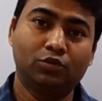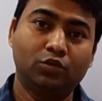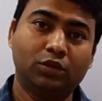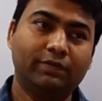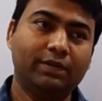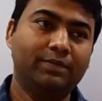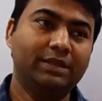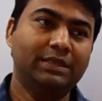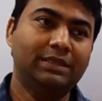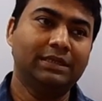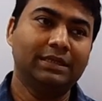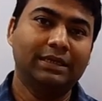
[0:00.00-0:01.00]
Suitable
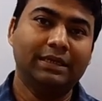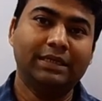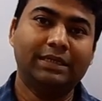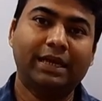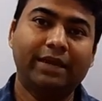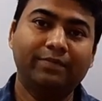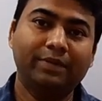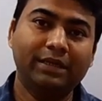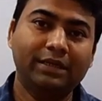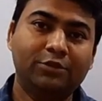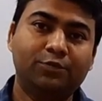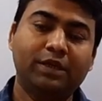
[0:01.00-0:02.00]
means it can be
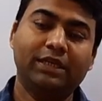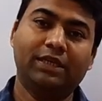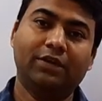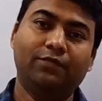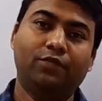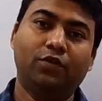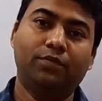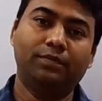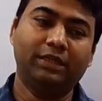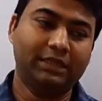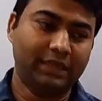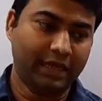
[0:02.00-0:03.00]
in spherical
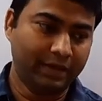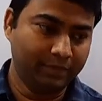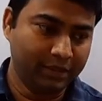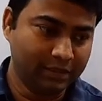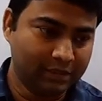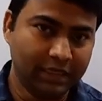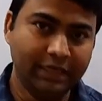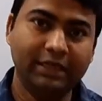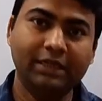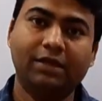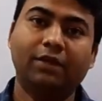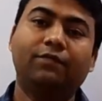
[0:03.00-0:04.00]
form, it can be in
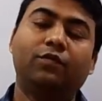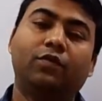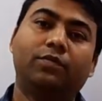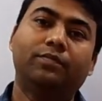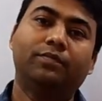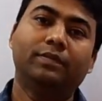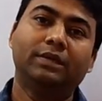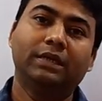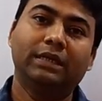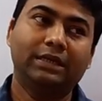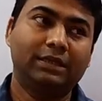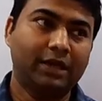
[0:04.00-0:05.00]
cylindrical form,
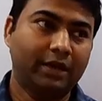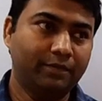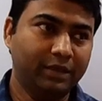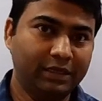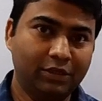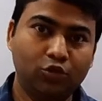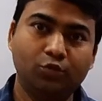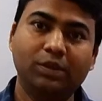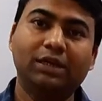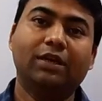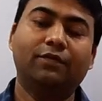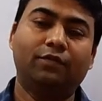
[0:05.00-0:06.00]
it can be in
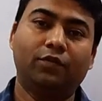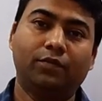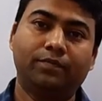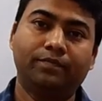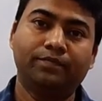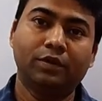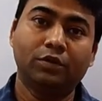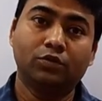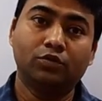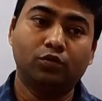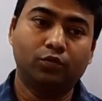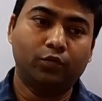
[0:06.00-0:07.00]
cubical form.
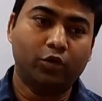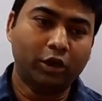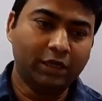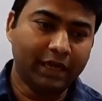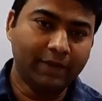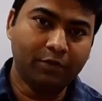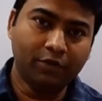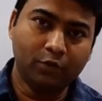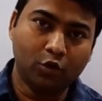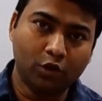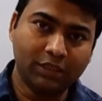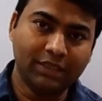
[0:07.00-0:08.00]
So what type of
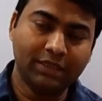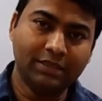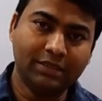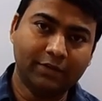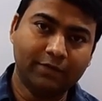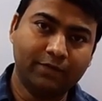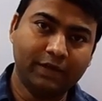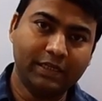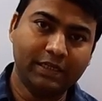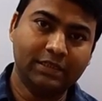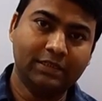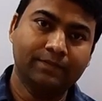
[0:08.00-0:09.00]
Gaussian
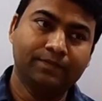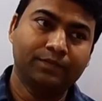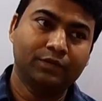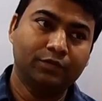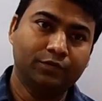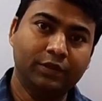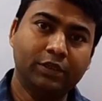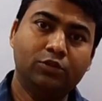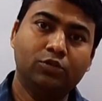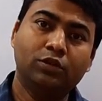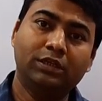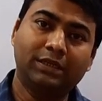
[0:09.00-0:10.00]
surface we
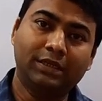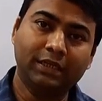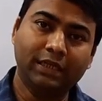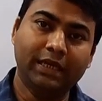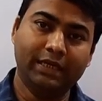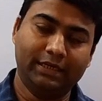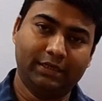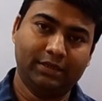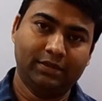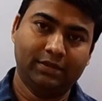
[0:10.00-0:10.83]
should create